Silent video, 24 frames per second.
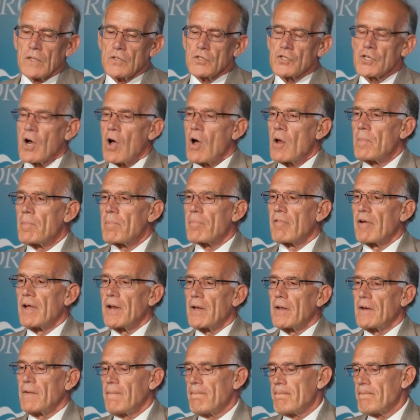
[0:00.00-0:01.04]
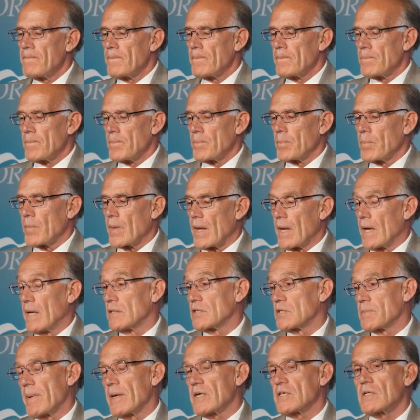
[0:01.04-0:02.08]
John Brennan, and
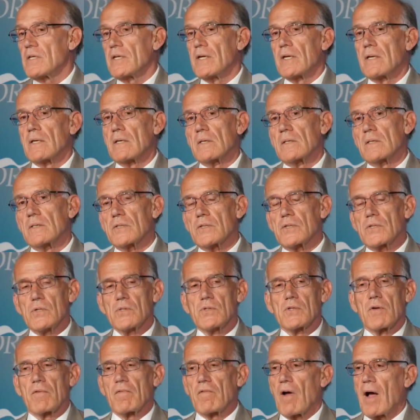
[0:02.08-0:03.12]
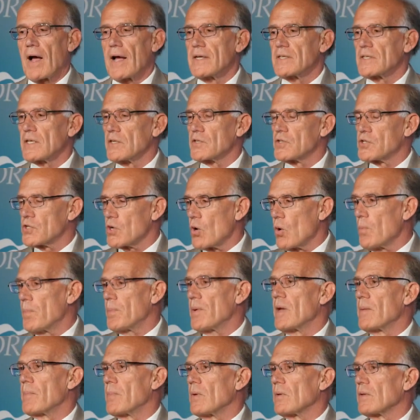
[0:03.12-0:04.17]
especially Susan Rice, and show
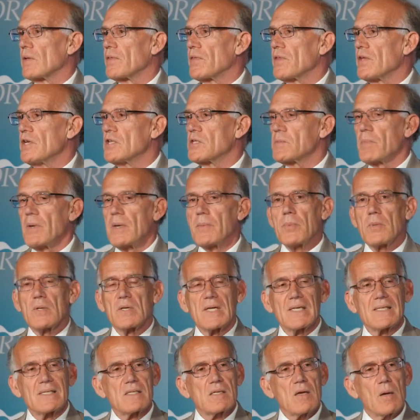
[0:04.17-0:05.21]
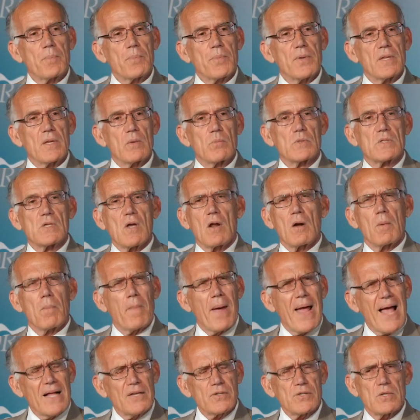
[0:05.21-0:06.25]
people that these people did something that was
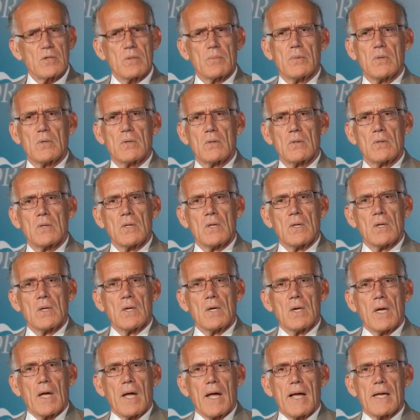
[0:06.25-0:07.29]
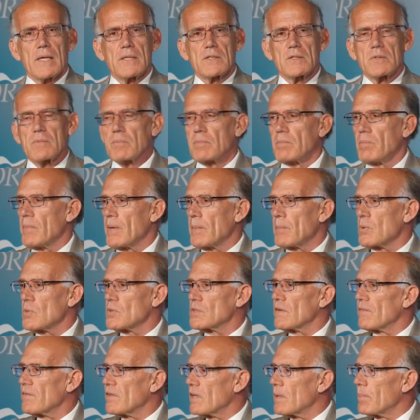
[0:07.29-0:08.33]
unimaginable. As
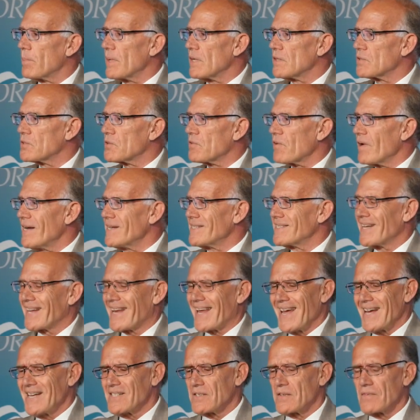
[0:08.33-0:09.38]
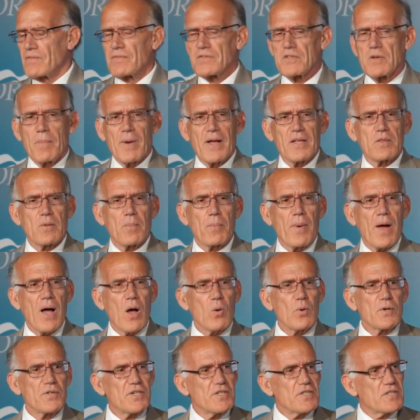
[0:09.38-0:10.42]
members of the administration, the case of Samantha
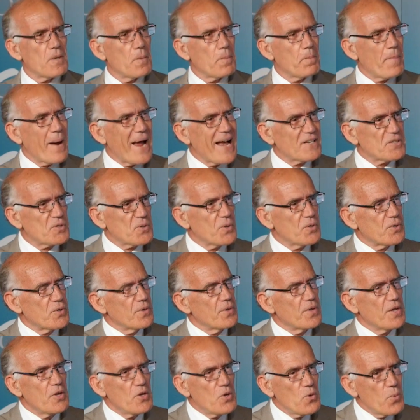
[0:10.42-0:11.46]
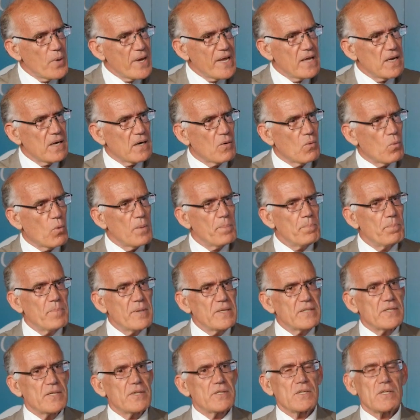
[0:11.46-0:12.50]
Power, she's an ambassador to the UN. What
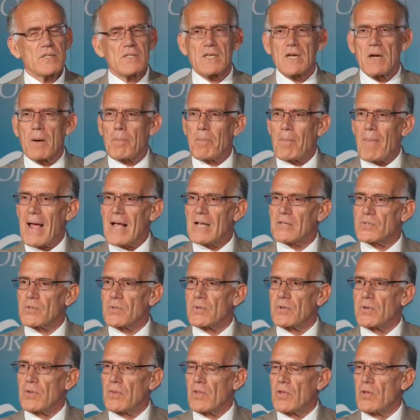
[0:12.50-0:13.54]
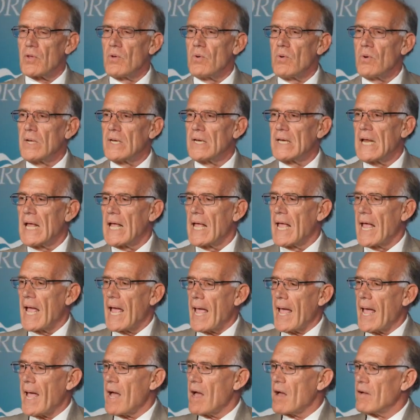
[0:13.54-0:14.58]
business does an ambassador to the UN
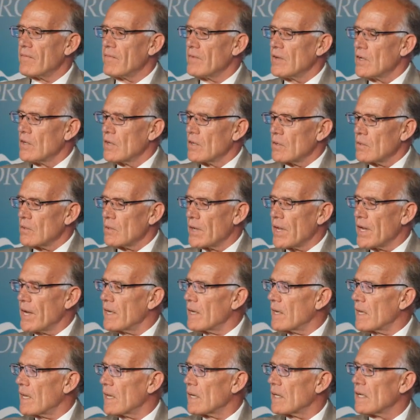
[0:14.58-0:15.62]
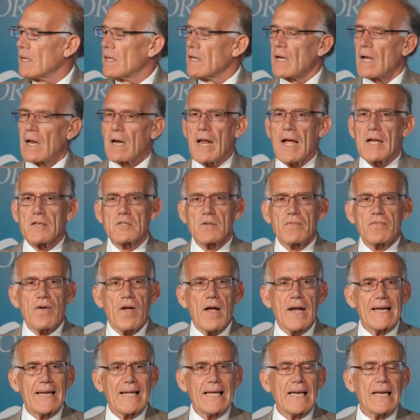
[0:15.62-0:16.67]
have looking at
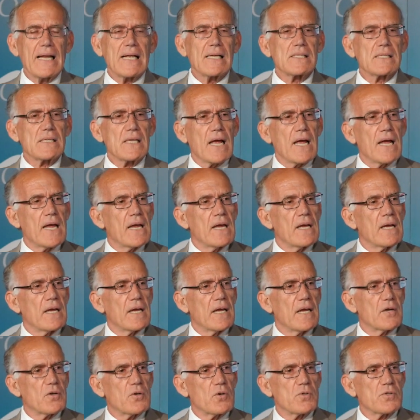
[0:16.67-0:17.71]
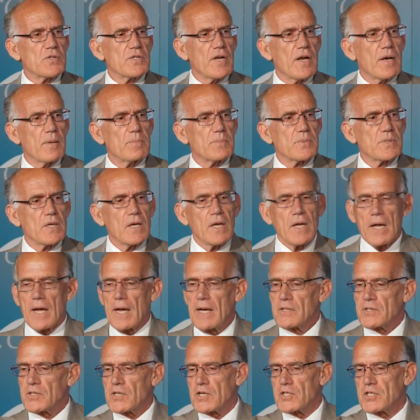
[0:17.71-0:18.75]
classified NSA intercepts
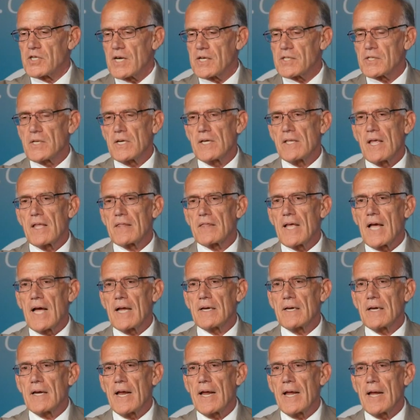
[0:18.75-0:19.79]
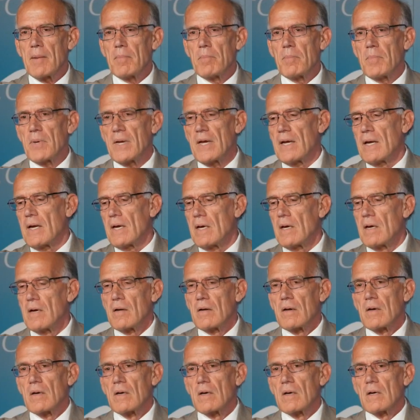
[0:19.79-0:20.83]
and suggesting that that name be
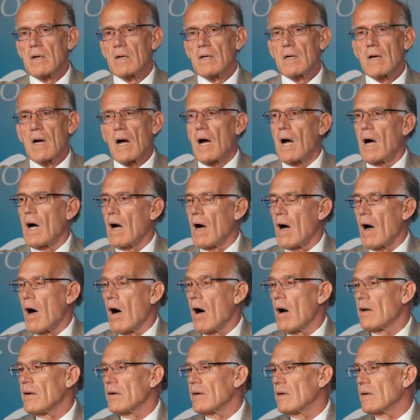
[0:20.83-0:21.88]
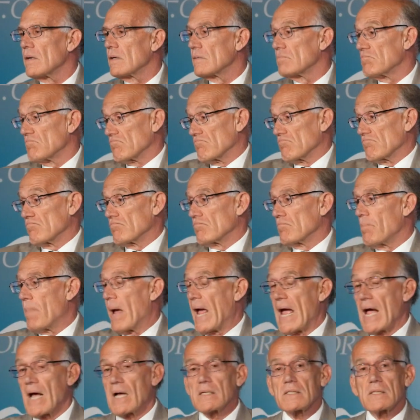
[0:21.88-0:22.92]
uh, on
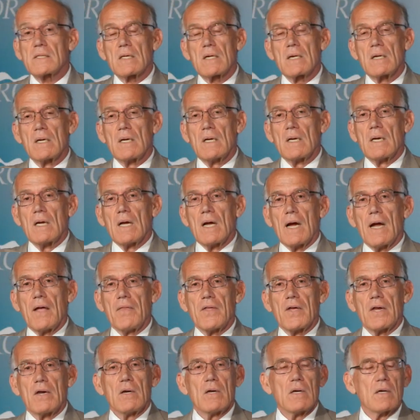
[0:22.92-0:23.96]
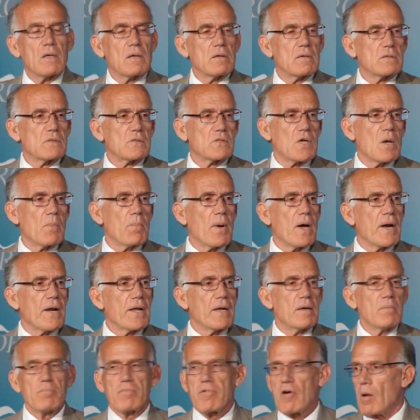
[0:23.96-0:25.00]
mask and then
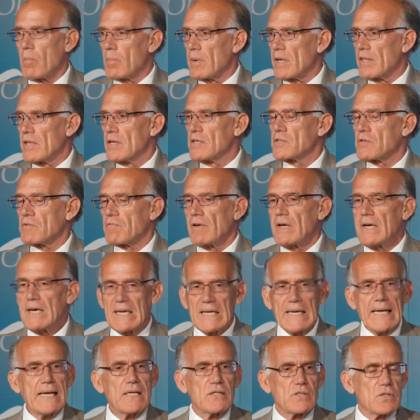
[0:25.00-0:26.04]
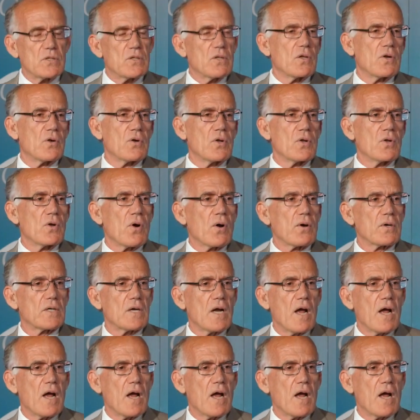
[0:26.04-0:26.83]
somebody, probably these three, leaked to the New York